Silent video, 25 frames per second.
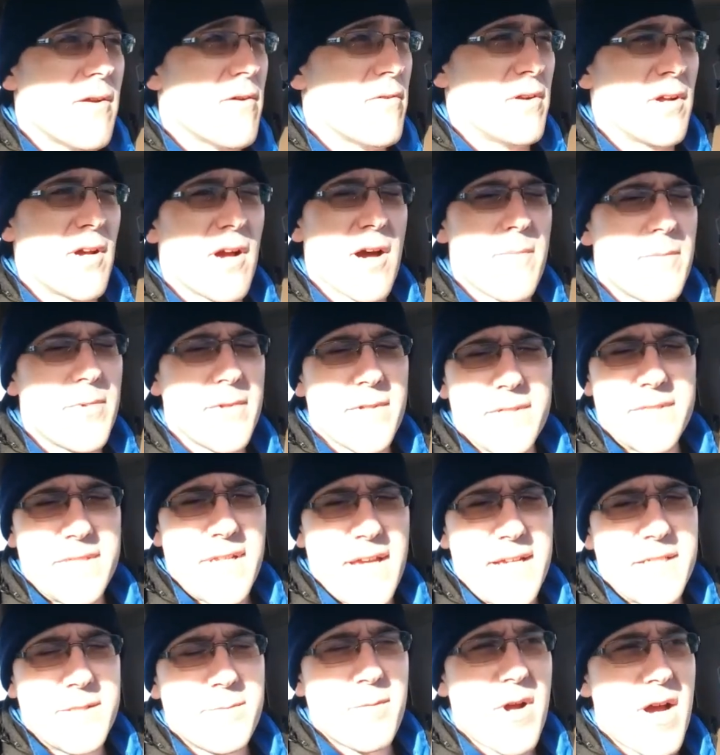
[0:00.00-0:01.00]
know in a couple of
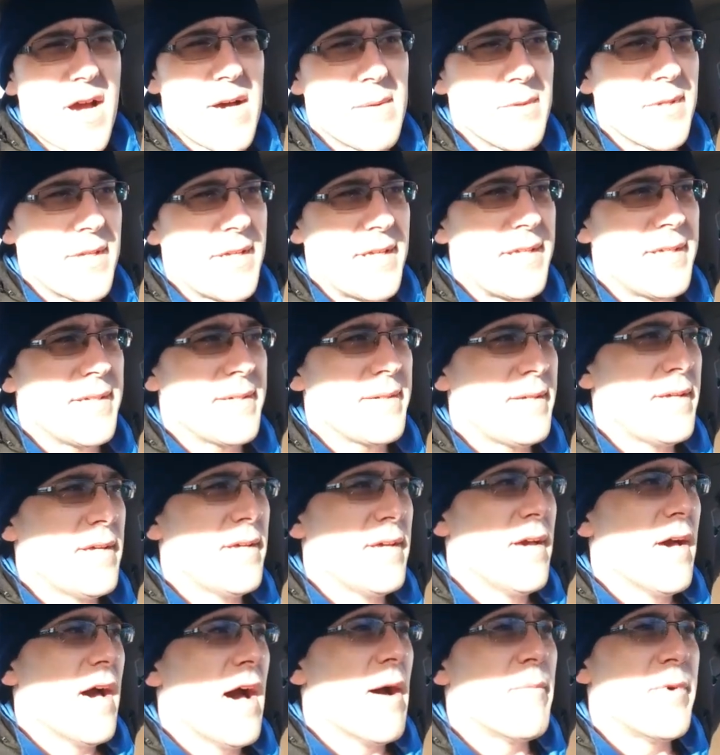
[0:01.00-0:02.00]
days probably
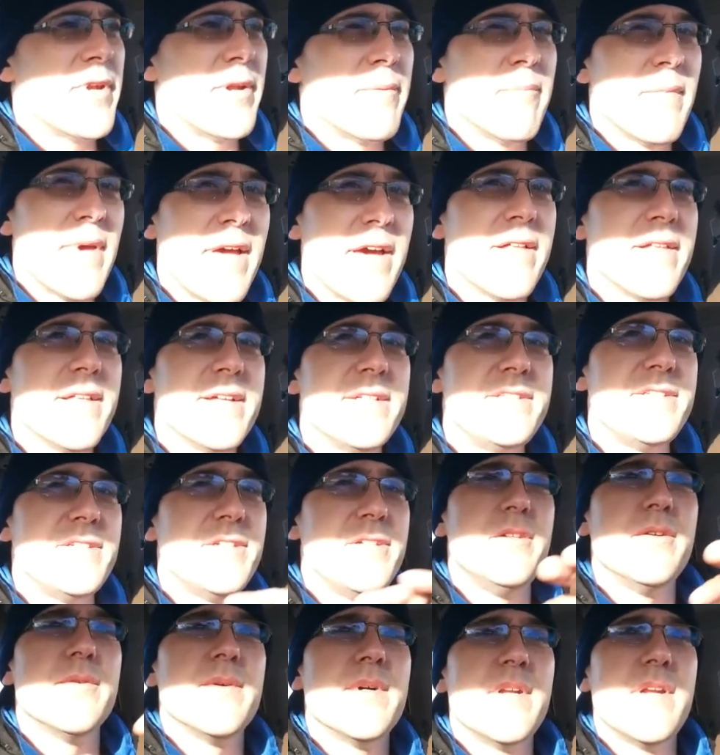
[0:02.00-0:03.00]
I'm gonna mail it
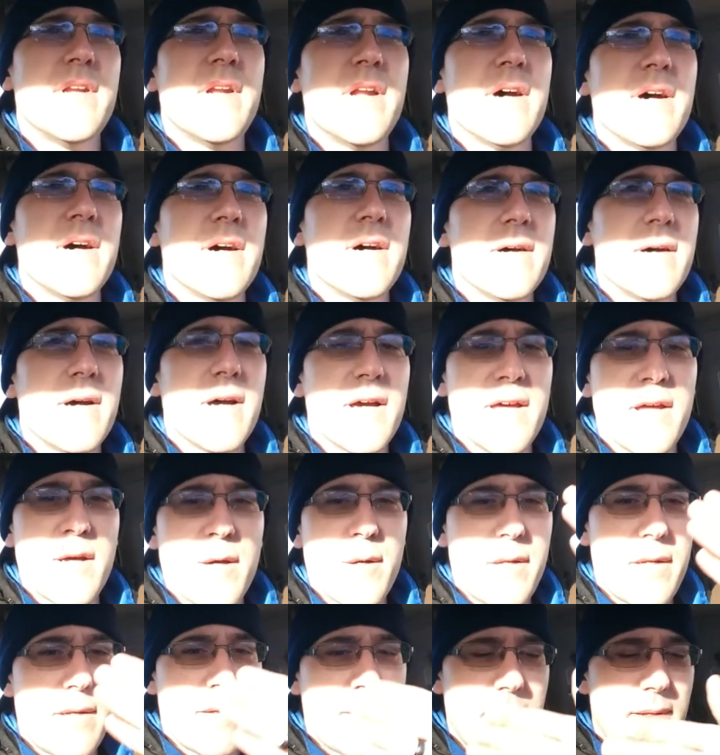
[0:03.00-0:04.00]
to you in a, uh,
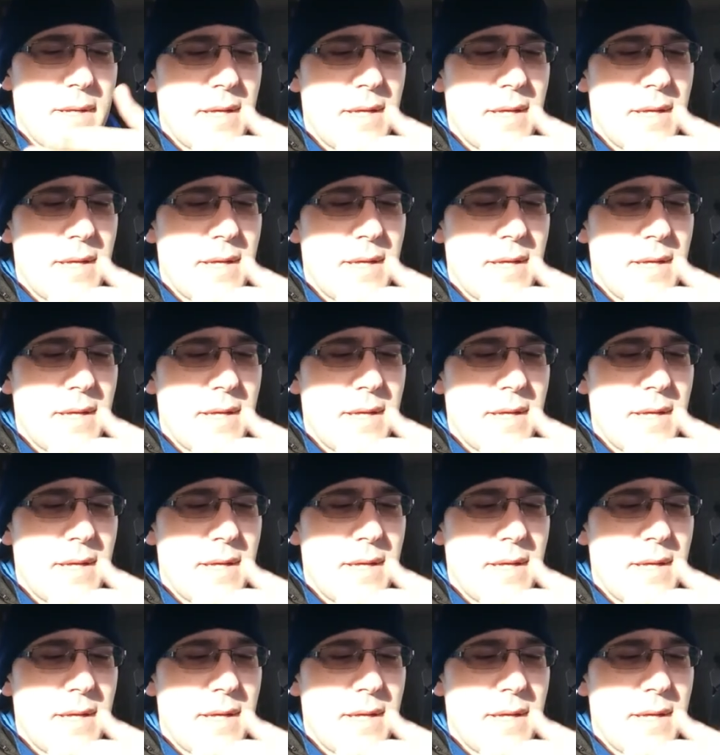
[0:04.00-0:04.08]
uh,